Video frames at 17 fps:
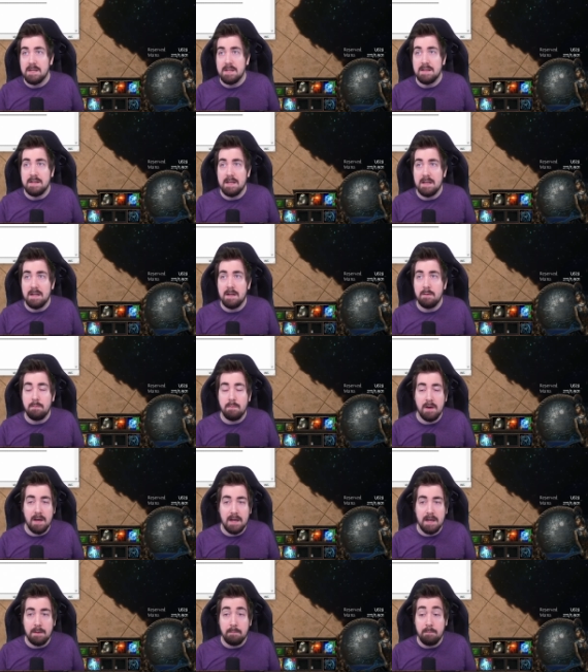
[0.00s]
then
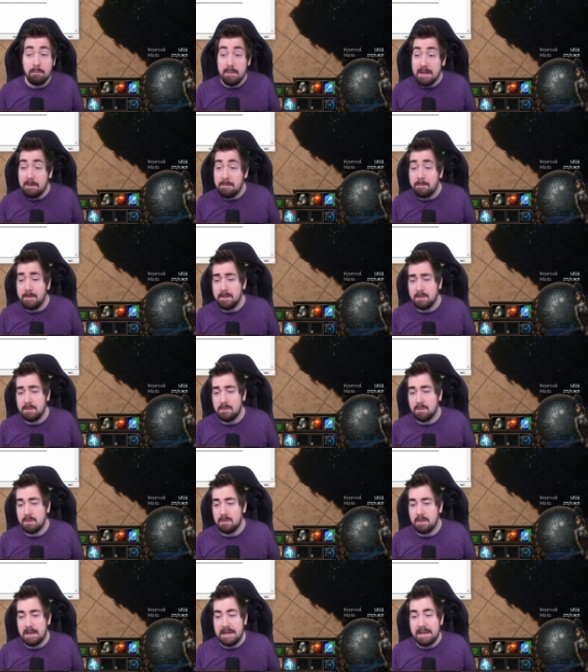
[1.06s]
my mid
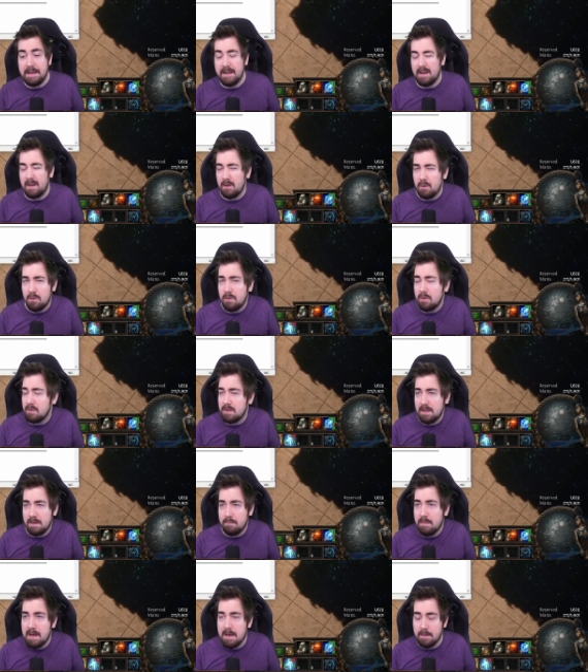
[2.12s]
filter in like early
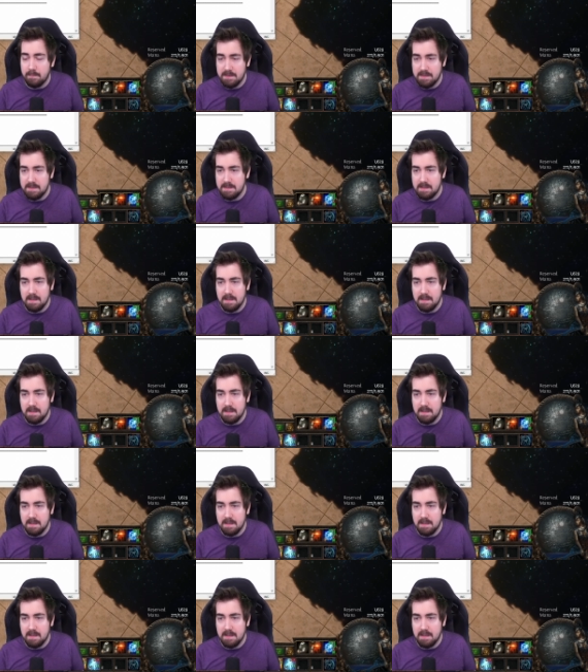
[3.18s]
maps,